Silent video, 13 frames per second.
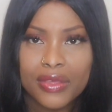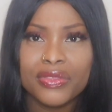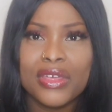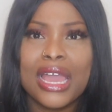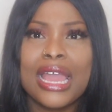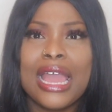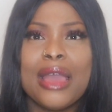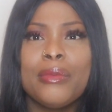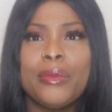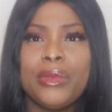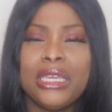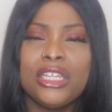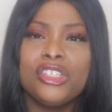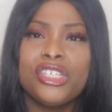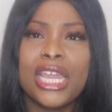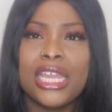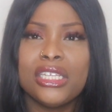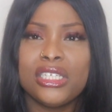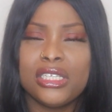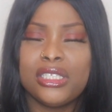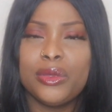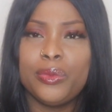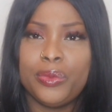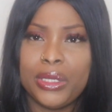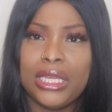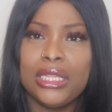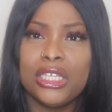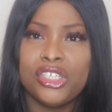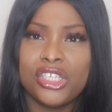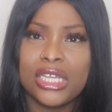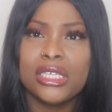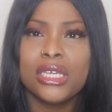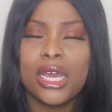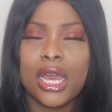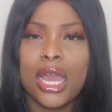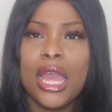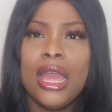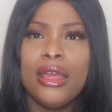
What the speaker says: that I am, and begin changing to be the gender